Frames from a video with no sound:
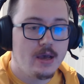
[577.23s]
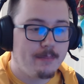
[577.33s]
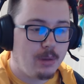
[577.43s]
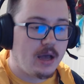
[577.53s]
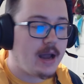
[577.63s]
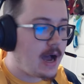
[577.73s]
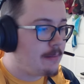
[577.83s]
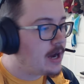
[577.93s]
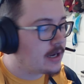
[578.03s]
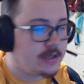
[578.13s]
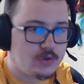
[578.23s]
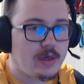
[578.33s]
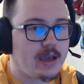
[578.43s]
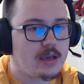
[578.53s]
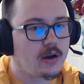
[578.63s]
But I'm not going to do
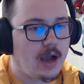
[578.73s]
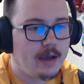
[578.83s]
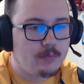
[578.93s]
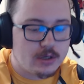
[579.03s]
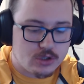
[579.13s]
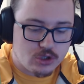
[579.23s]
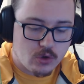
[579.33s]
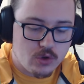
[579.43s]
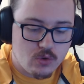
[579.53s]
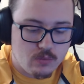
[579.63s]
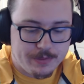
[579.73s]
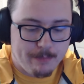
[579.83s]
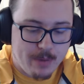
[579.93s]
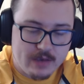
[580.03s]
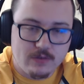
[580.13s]
that here. I'm going to show you the
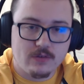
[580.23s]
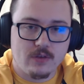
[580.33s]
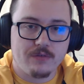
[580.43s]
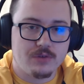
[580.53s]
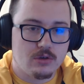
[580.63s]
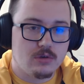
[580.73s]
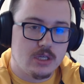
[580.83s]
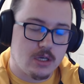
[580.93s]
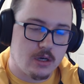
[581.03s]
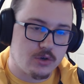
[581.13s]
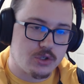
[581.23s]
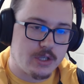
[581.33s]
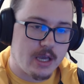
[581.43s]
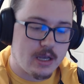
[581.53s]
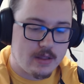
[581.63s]
basic stuff that you need to
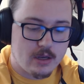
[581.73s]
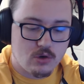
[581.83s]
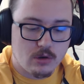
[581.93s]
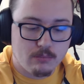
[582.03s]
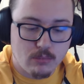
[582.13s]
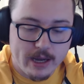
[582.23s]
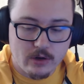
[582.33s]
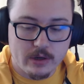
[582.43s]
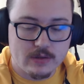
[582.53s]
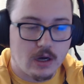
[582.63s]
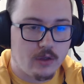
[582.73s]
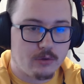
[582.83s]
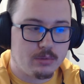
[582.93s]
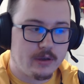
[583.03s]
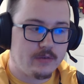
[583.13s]
understand and then you can migrate to other
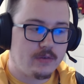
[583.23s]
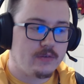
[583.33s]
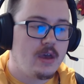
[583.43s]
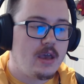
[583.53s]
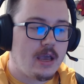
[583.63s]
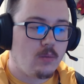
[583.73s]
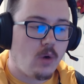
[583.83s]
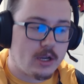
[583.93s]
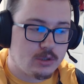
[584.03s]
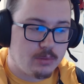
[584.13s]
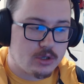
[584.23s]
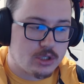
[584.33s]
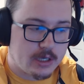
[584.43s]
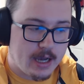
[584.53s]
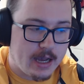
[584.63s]
places and watch a bunch
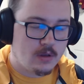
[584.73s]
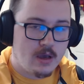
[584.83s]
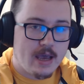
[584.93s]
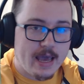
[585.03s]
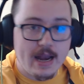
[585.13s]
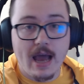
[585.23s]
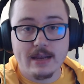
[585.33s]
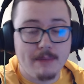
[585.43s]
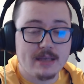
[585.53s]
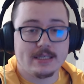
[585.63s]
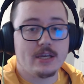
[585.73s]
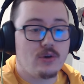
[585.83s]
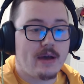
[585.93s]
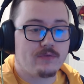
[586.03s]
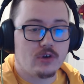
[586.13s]
of guides. And I'm not saying you
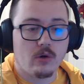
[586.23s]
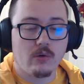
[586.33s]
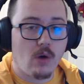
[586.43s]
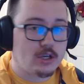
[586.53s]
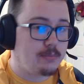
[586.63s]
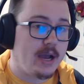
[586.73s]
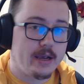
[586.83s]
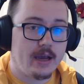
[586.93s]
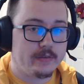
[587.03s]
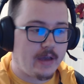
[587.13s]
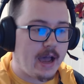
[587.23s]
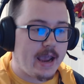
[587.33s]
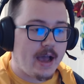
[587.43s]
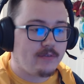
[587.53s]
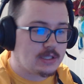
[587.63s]
have to go and watch my guides. I
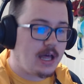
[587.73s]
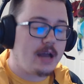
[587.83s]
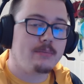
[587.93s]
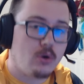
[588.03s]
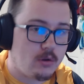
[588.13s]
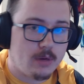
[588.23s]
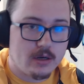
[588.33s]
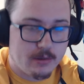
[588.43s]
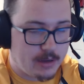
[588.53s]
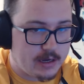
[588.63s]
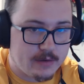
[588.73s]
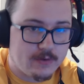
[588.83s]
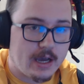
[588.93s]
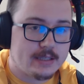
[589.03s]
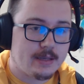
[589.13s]
have a lot of Pokemon competitive
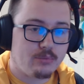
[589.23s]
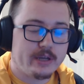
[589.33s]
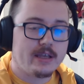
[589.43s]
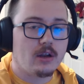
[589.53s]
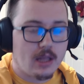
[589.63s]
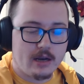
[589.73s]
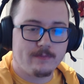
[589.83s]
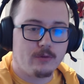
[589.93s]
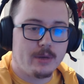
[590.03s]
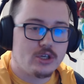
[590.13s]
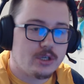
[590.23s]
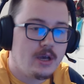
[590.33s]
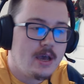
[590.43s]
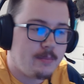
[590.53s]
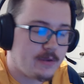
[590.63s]
guides that break down a lot of information.
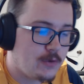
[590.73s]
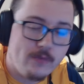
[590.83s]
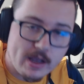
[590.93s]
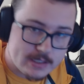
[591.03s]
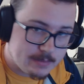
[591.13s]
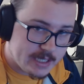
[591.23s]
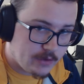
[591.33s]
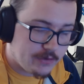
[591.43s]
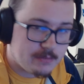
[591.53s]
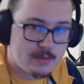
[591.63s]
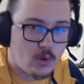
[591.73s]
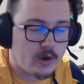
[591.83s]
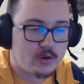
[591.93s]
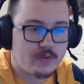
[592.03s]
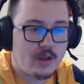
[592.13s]
But if you find somebody else to be more
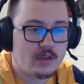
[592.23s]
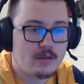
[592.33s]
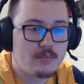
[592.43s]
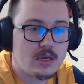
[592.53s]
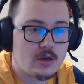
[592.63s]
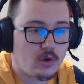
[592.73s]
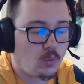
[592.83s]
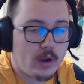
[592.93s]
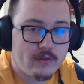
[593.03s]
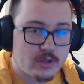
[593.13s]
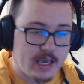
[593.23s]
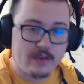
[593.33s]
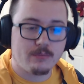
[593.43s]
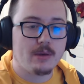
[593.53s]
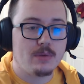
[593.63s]
entertaining than me or whatever the
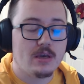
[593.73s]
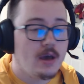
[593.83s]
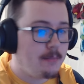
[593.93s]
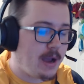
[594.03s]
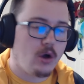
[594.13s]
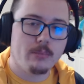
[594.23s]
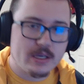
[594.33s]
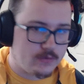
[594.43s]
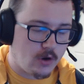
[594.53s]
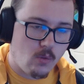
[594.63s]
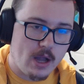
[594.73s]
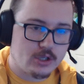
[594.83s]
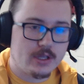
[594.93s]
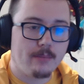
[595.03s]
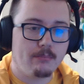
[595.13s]
case may be, by all means, go watch
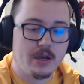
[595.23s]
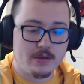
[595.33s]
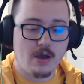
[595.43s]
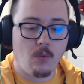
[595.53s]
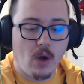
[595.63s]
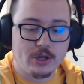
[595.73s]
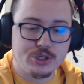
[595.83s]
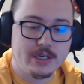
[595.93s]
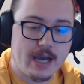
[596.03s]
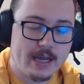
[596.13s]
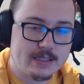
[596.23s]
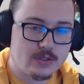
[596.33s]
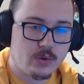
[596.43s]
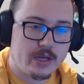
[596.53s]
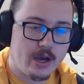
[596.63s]
them. But watching guides is
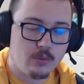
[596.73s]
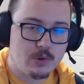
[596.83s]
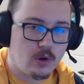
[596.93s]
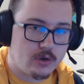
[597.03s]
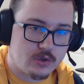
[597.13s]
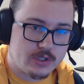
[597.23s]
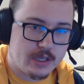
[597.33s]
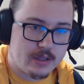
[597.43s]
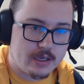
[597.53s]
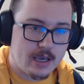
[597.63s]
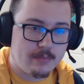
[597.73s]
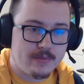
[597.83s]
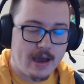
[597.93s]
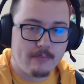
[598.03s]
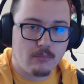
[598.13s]
going to help you understand the game
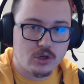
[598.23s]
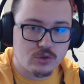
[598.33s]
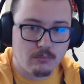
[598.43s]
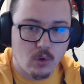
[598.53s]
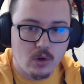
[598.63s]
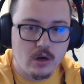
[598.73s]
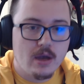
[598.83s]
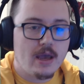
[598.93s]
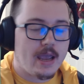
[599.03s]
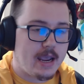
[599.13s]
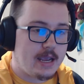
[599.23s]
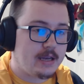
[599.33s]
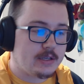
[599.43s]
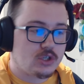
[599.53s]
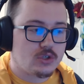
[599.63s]
that much more. And
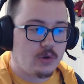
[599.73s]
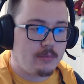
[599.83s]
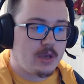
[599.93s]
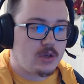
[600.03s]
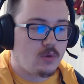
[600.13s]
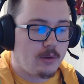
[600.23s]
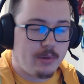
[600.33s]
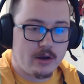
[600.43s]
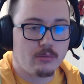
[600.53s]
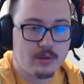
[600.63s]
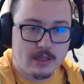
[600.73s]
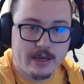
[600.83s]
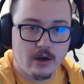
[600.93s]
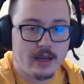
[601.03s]
it's just going to make you a better player.